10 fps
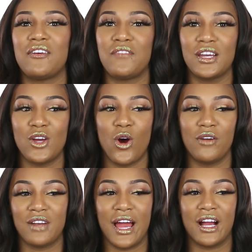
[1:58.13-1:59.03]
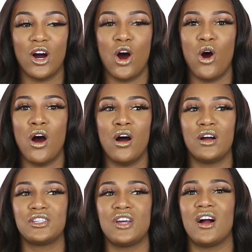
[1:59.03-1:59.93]
a video of like
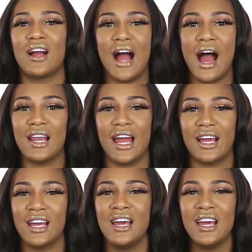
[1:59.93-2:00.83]
a young guy like